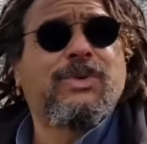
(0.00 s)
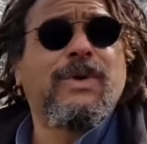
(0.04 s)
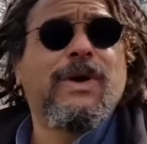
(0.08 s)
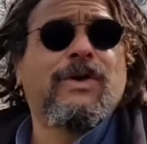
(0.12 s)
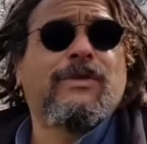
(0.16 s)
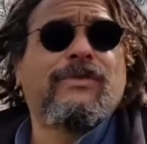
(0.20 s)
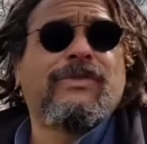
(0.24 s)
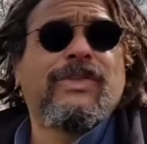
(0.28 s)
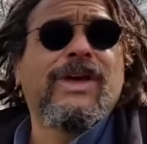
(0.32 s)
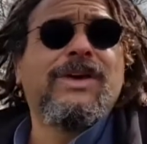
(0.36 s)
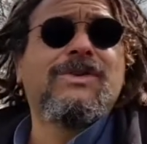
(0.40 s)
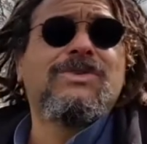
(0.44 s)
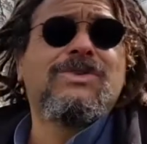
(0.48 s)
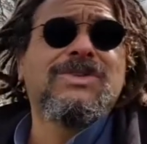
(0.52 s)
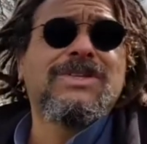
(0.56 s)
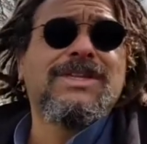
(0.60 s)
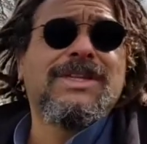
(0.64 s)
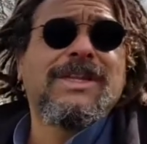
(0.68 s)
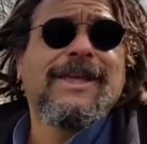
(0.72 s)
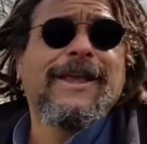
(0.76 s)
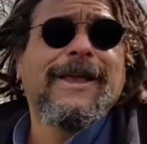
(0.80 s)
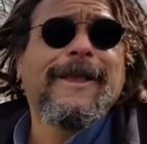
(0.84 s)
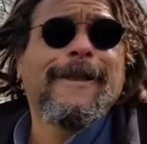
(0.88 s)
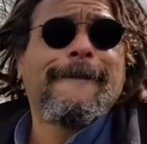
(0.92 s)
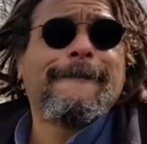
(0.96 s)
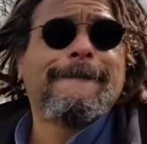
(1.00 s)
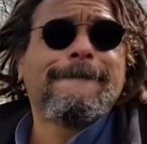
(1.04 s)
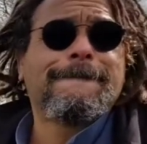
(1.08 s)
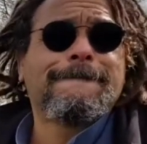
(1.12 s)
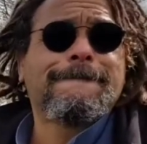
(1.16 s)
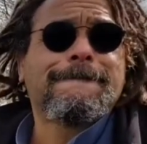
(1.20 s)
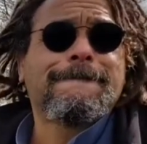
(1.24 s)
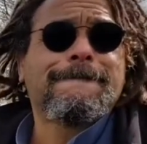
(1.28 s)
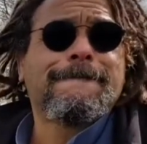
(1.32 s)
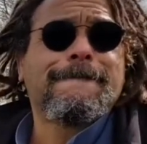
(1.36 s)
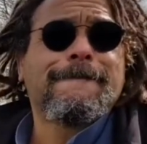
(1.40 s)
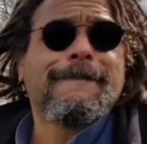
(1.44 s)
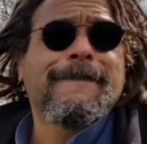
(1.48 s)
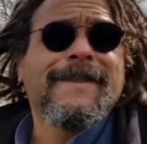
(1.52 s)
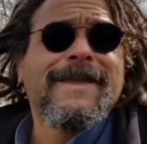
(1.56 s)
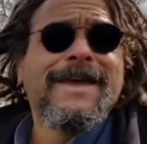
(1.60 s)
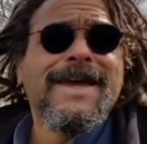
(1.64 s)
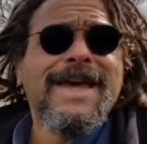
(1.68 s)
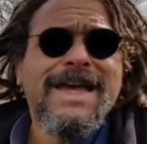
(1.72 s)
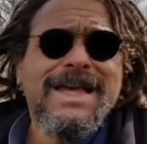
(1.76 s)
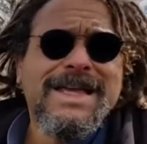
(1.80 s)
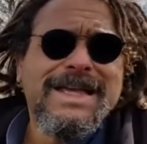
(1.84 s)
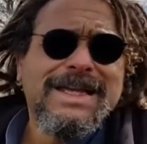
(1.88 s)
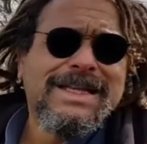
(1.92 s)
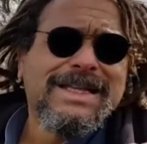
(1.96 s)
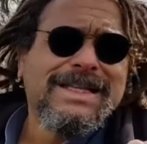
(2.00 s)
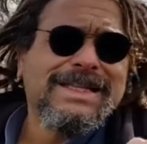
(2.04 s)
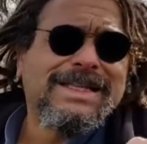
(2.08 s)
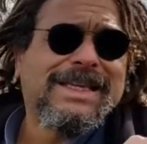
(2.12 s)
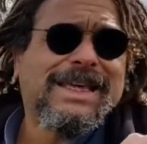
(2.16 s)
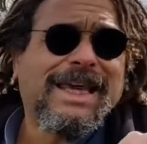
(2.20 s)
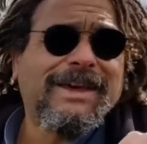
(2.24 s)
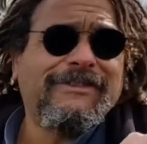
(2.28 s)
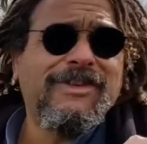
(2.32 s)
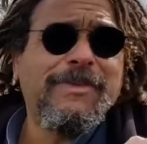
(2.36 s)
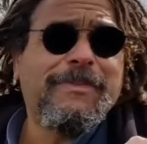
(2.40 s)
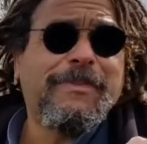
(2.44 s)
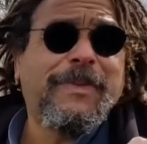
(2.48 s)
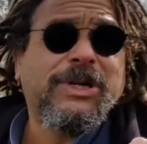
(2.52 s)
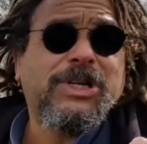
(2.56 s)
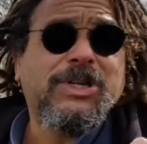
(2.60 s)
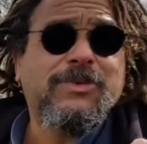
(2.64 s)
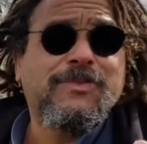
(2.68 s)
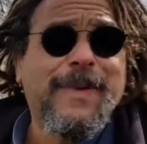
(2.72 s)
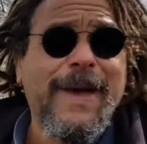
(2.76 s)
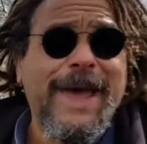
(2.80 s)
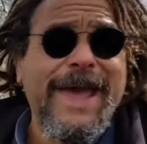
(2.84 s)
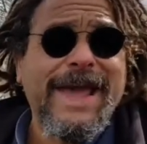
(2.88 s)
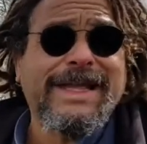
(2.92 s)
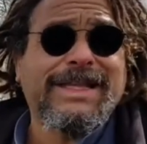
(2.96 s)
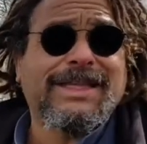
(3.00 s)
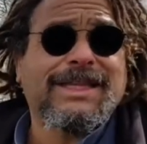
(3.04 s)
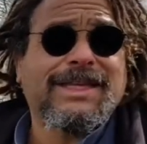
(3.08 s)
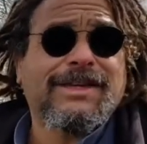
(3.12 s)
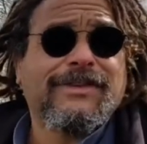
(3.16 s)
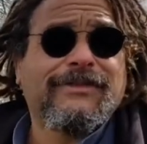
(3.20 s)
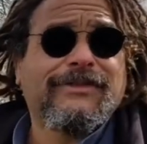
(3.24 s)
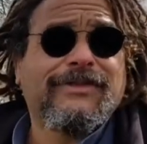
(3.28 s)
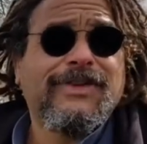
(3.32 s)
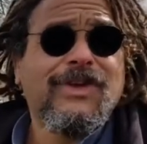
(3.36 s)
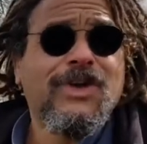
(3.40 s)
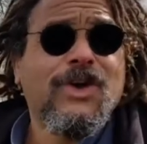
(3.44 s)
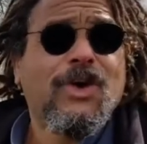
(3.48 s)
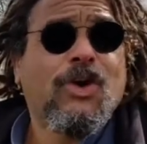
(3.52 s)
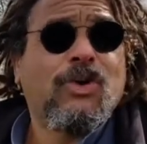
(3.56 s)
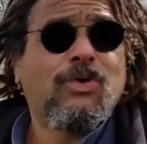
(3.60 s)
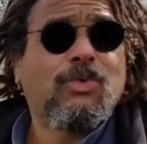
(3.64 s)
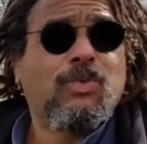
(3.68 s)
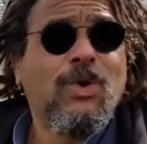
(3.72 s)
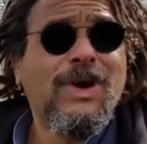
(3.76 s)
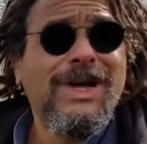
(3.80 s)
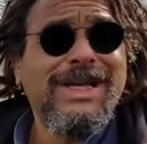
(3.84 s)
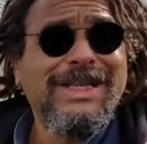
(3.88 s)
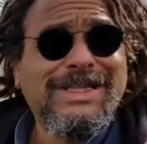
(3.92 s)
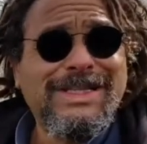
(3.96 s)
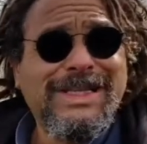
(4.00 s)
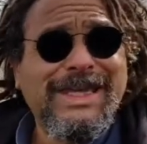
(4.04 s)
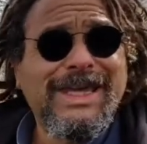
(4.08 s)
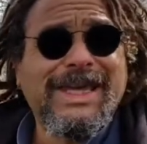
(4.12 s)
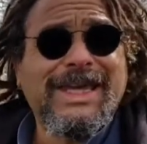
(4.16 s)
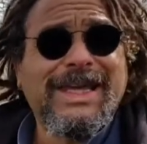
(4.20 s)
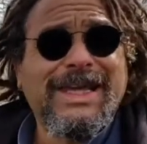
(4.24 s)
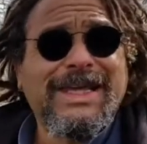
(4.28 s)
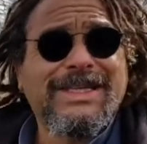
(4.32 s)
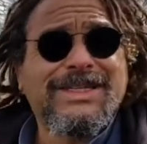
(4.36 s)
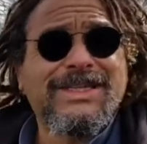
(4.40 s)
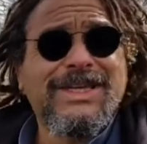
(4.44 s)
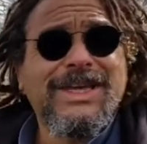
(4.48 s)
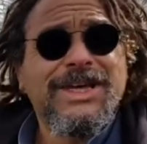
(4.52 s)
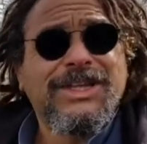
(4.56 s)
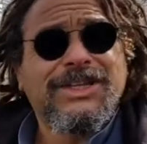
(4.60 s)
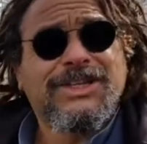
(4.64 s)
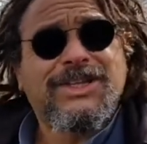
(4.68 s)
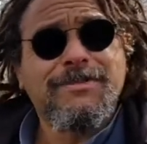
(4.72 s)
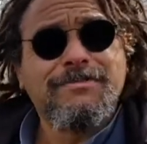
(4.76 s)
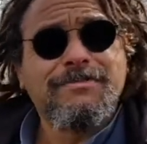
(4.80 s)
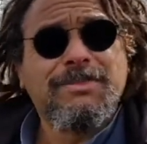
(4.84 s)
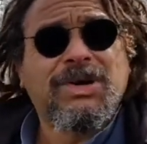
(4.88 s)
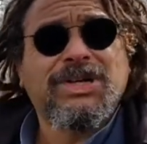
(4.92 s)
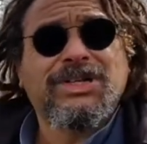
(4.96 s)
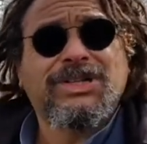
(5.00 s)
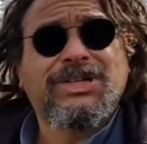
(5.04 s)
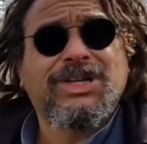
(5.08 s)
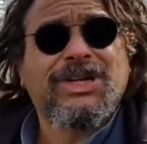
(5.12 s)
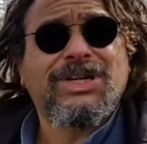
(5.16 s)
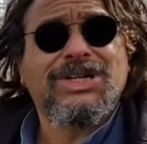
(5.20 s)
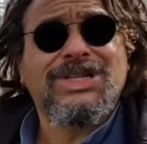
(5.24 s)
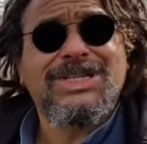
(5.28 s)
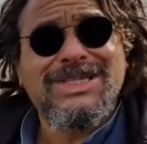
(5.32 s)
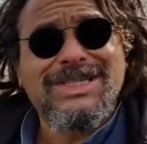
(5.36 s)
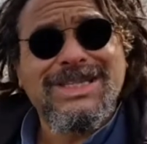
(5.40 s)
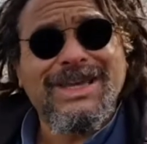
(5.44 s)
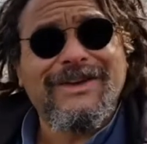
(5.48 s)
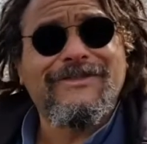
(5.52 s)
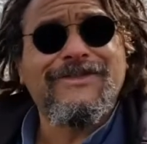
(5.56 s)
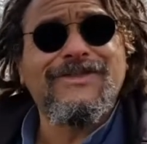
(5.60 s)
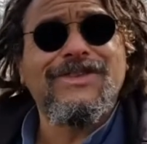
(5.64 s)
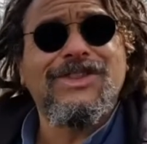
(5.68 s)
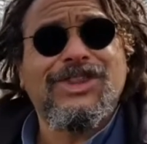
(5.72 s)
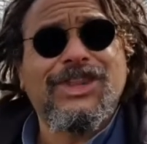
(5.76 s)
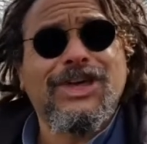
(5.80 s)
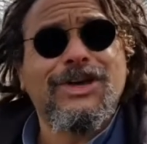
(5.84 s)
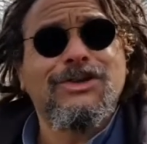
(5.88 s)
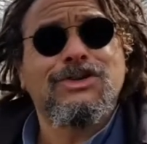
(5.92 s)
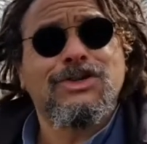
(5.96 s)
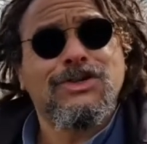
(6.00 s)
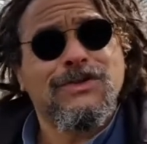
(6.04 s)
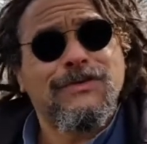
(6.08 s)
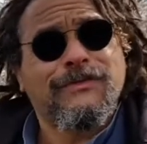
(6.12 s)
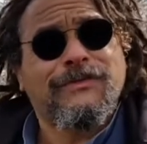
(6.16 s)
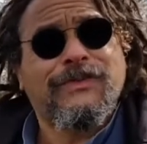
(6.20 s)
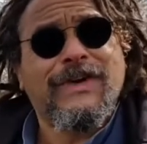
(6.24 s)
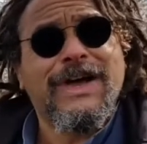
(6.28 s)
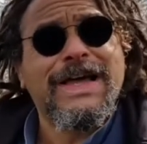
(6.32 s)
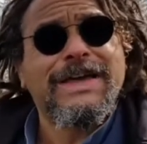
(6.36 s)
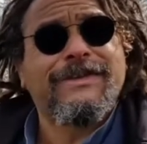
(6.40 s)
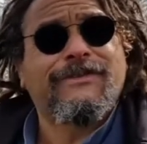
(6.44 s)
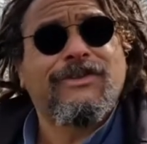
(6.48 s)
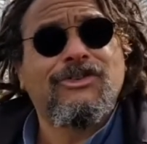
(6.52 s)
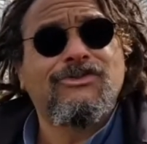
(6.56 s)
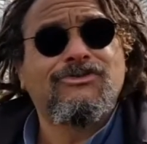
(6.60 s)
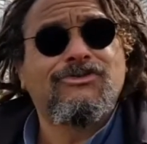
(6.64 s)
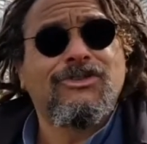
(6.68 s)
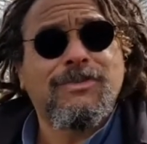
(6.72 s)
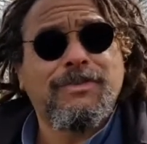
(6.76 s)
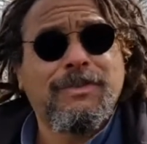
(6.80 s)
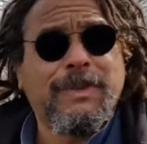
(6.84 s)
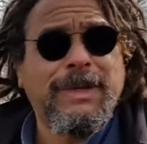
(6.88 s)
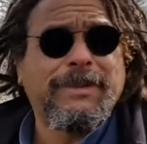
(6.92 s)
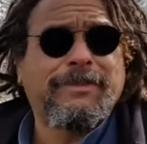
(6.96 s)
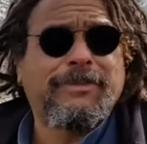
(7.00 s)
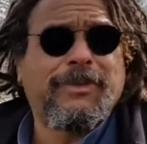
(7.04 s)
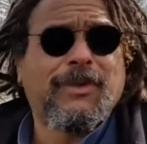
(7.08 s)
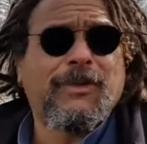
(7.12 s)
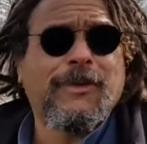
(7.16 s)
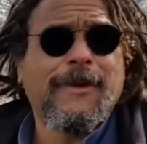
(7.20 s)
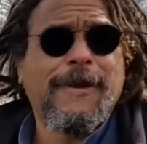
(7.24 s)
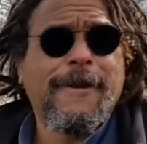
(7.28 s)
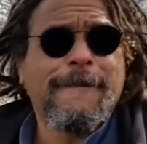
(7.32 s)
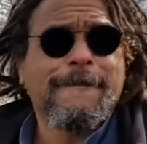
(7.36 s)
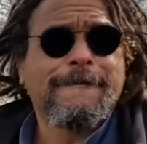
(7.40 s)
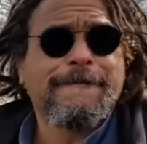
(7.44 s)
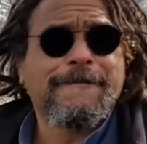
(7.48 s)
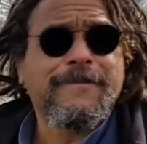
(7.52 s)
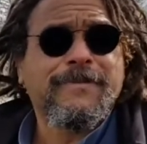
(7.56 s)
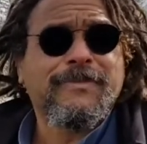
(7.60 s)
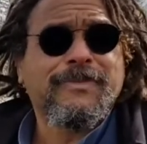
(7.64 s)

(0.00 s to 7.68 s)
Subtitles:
12,000. To give you perspective on what it takes to murder 7,500 people,